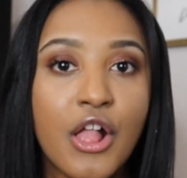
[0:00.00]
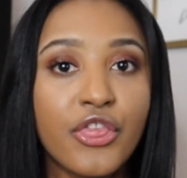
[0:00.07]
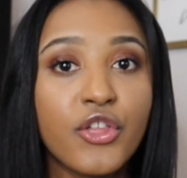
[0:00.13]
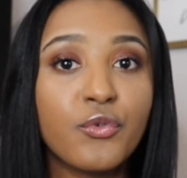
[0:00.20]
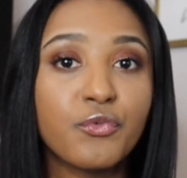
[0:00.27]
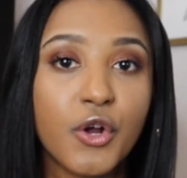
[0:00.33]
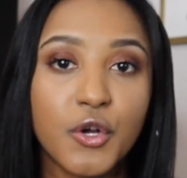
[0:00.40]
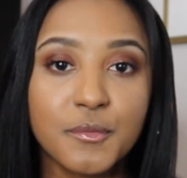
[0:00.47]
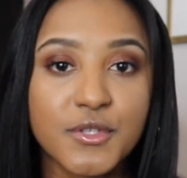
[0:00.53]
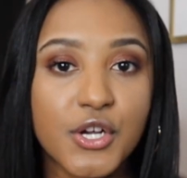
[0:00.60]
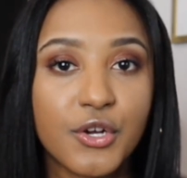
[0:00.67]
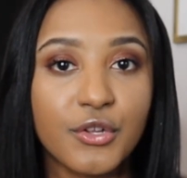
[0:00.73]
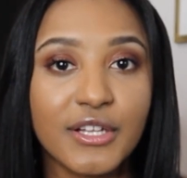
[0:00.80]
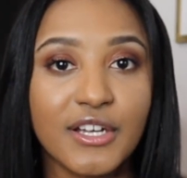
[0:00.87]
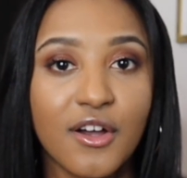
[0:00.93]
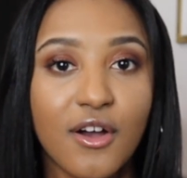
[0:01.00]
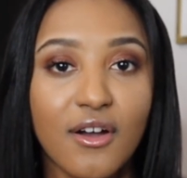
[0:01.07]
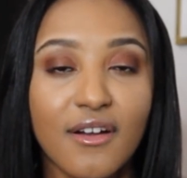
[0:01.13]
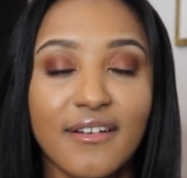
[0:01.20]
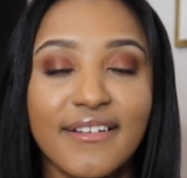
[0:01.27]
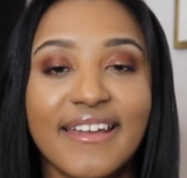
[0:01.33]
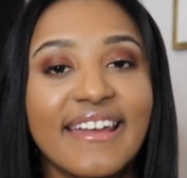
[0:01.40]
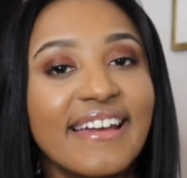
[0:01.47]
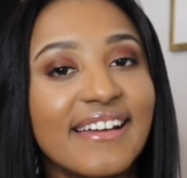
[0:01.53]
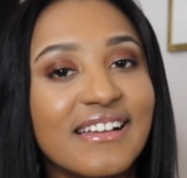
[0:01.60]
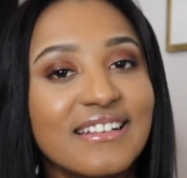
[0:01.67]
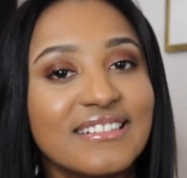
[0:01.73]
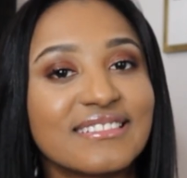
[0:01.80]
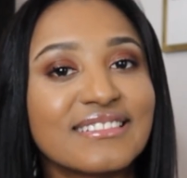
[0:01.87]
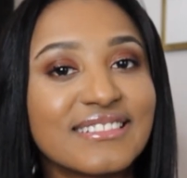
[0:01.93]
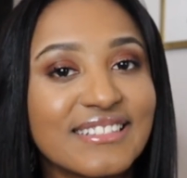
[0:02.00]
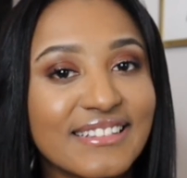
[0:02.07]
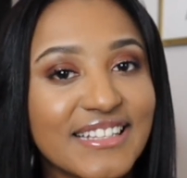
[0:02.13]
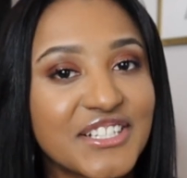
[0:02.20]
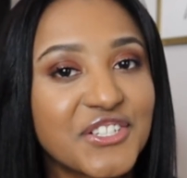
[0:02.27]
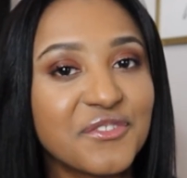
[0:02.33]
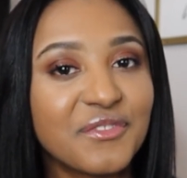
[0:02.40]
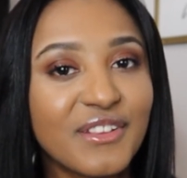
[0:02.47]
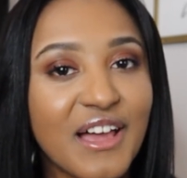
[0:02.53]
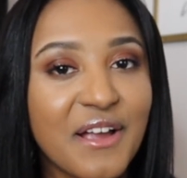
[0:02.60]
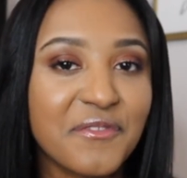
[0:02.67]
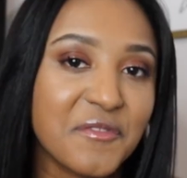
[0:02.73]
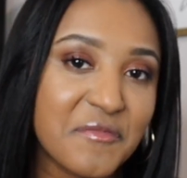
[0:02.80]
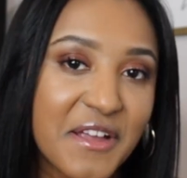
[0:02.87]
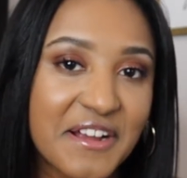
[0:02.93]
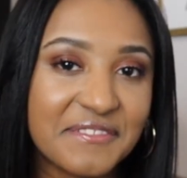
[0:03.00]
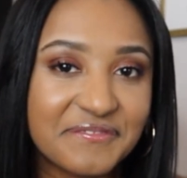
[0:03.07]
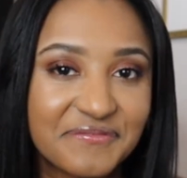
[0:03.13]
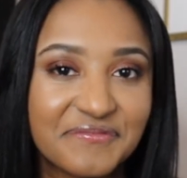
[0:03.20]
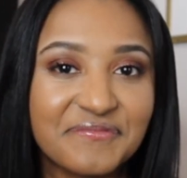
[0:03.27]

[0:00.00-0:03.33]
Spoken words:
the ropes early on and let you fly from there.